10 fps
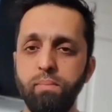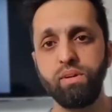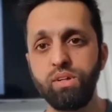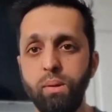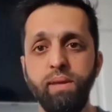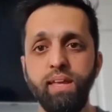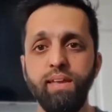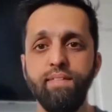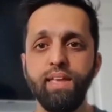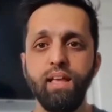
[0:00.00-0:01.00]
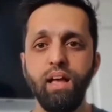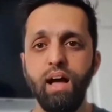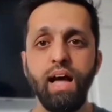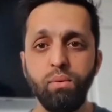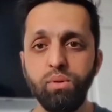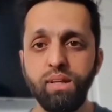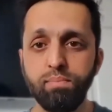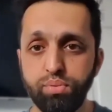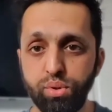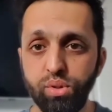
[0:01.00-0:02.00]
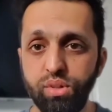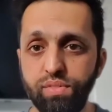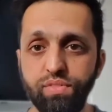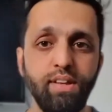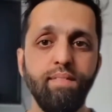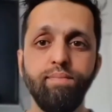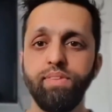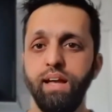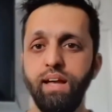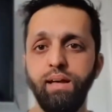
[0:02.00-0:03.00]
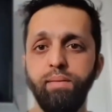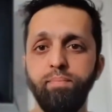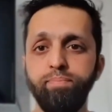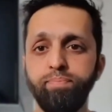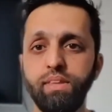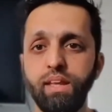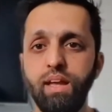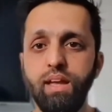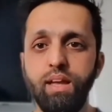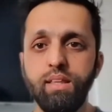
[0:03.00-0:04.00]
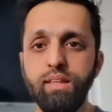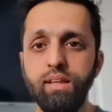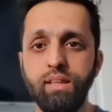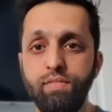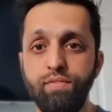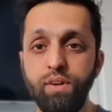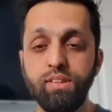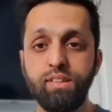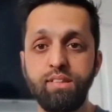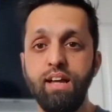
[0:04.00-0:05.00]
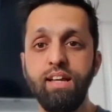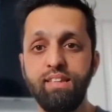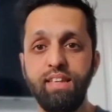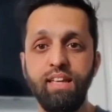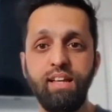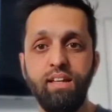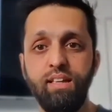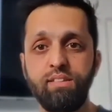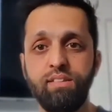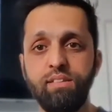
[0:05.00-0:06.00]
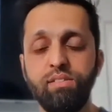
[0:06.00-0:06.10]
it could be, I would improve the font size here, it's